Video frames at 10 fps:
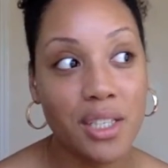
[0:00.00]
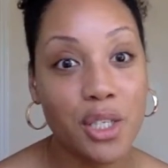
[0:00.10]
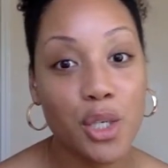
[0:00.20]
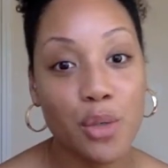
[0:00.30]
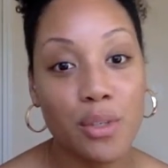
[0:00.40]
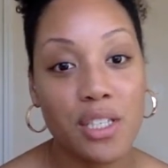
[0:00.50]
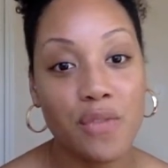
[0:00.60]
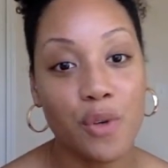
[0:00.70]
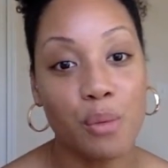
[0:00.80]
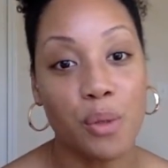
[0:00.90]
to use this
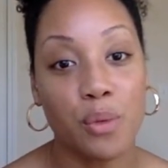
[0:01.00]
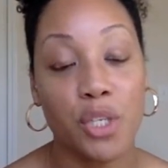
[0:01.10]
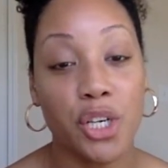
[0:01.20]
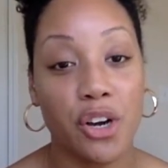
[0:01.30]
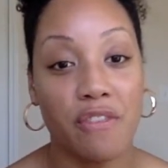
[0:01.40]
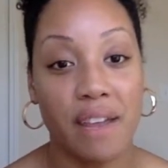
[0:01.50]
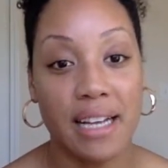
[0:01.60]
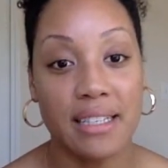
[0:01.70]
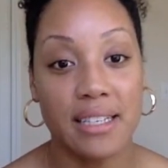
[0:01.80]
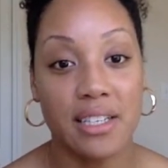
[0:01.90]
full moon to your
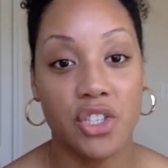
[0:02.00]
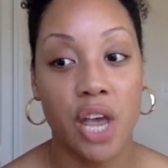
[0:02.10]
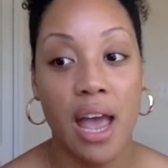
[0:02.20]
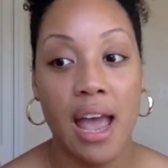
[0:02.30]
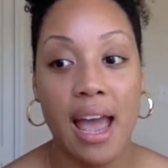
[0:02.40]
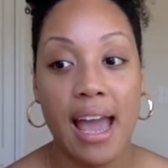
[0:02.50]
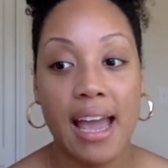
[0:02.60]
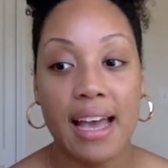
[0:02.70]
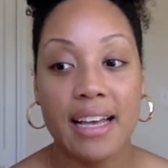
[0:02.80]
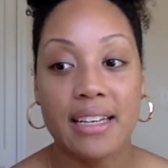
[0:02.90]
advantage.
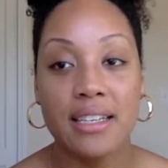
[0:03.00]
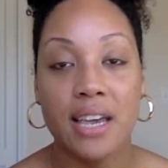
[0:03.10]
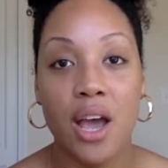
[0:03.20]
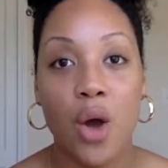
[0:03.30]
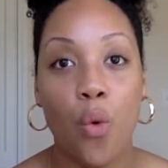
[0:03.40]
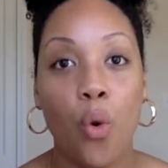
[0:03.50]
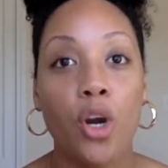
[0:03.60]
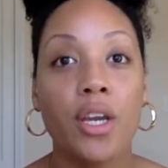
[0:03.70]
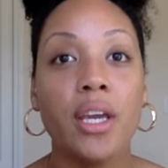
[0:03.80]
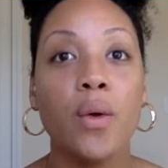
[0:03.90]
And
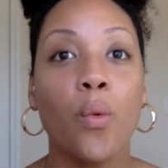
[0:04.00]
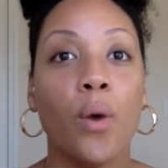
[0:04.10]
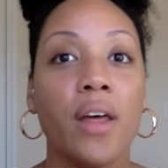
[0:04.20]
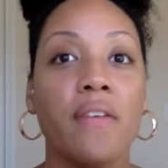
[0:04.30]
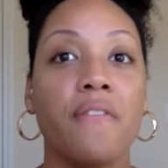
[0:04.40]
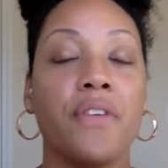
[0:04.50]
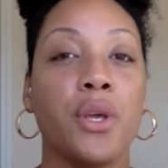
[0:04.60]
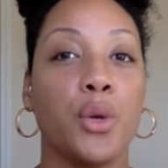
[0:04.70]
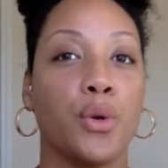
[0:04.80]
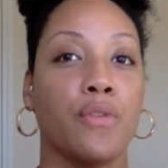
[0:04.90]
working with the
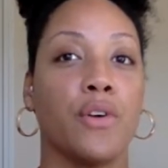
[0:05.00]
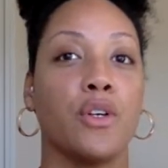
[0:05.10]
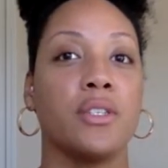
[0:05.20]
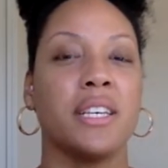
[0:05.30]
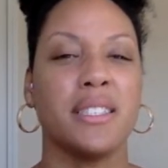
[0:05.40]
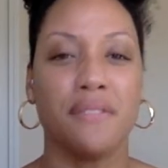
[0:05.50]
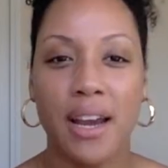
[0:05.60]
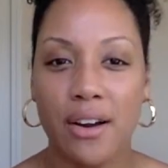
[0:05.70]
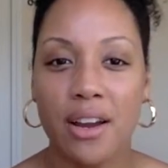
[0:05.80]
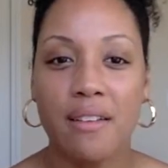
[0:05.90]
universe is
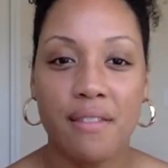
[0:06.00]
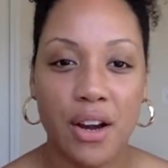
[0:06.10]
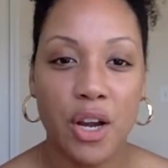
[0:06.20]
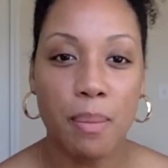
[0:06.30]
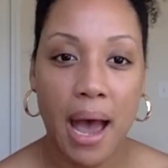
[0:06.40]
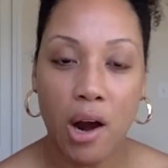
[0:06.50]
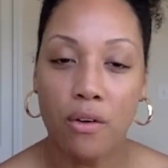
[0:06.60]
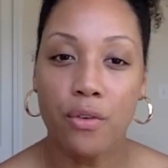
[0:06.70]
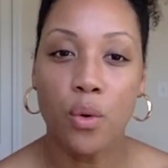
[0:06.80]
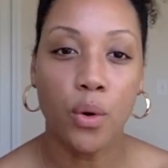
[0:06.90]
very, very
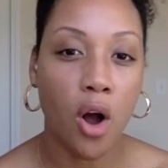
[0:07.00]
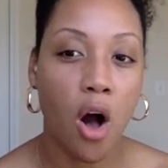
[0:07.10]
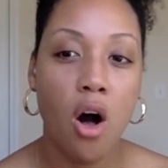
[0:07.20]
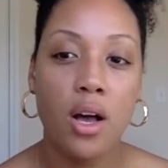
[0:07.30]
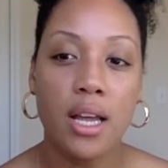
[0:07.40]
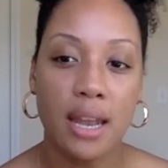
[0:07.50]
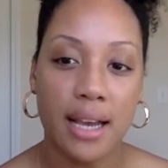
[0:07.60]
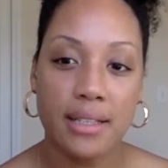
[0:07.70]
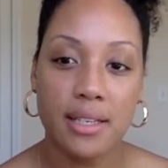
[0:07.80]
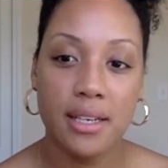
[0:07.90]
powerful. We're all
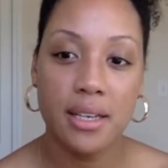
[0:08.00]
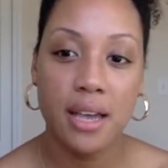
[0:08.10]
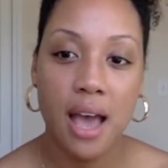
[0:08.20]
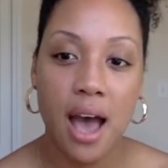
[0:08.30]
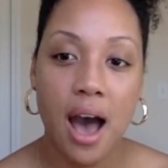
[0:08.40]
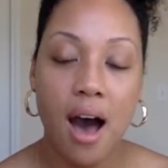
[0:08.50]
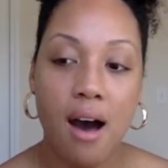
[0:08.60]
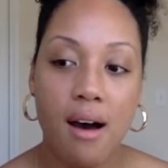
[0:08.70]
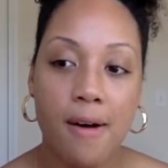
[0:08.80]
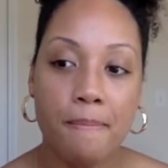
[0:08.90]
connected.
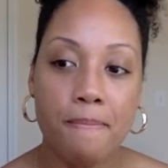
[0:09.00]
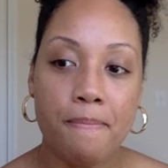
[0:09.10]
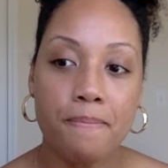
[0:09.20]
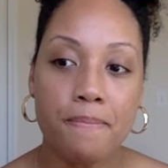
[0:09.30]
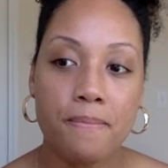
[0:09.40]
The